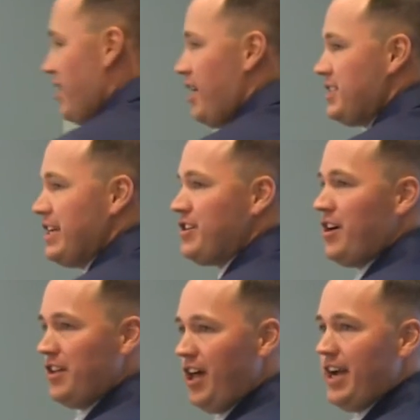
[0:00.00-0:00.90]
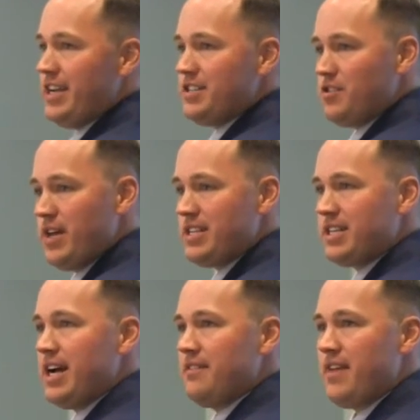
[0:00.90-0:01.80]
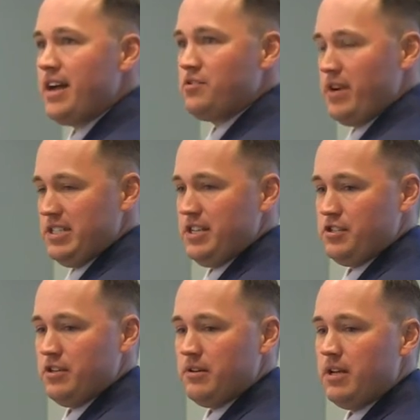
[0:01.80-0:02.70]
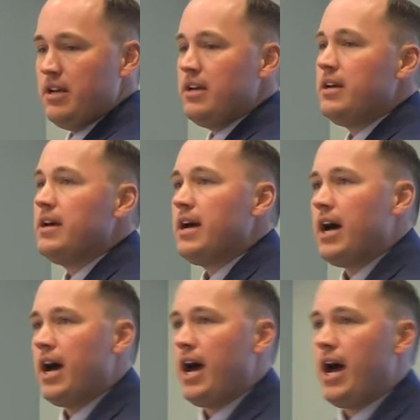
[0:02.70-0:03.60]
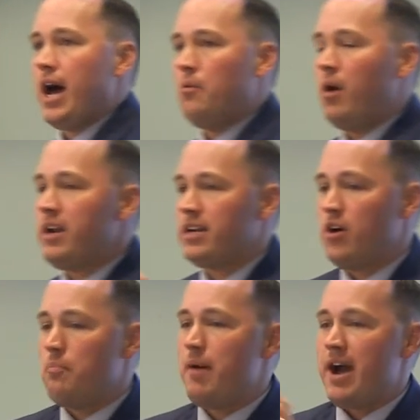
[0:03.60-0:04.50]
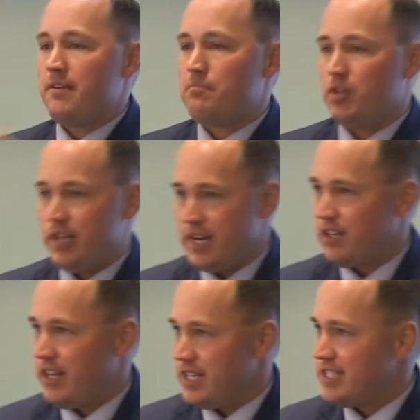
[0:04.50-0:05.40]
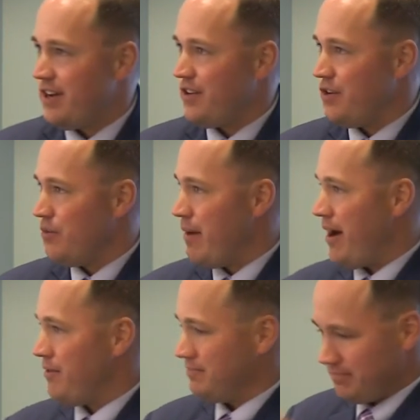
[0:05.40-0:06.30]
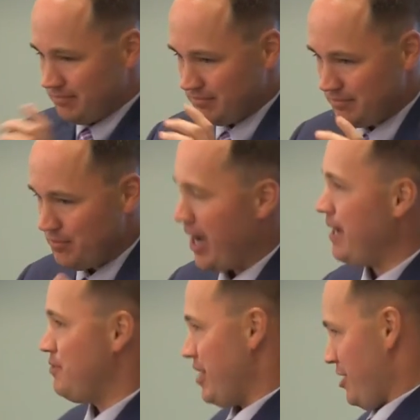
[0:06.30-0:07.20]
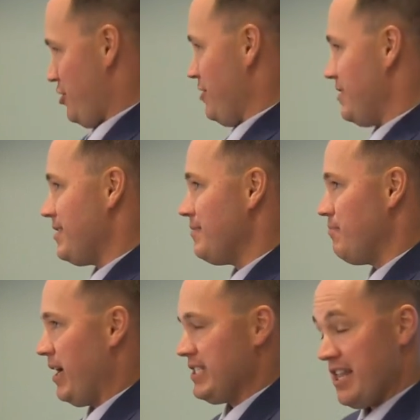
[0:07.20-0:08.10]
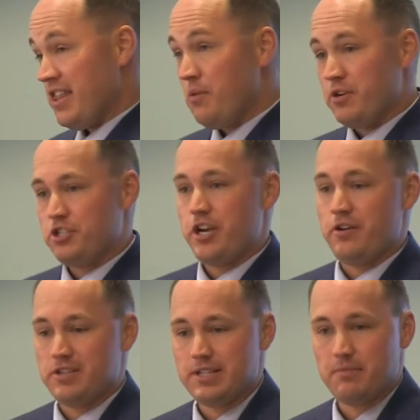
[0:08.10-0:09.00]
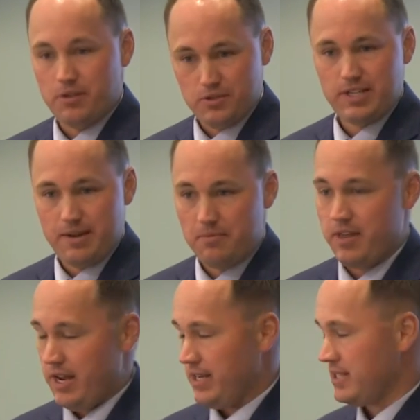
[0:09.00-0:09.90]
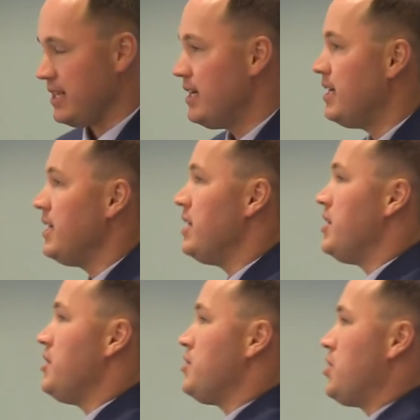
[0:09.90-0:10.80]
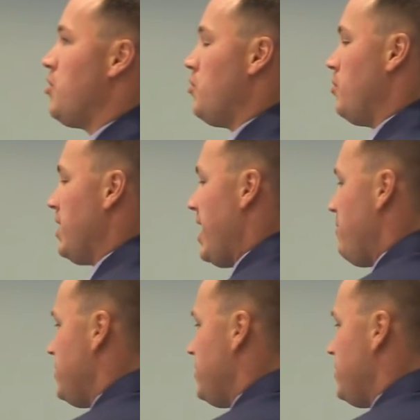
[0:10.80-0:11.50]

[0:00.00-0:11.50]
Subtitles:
content online. And so that's kind of that transition. I want to go back politically and tell you about my obsessions, because I think we share in some of those same things. So when I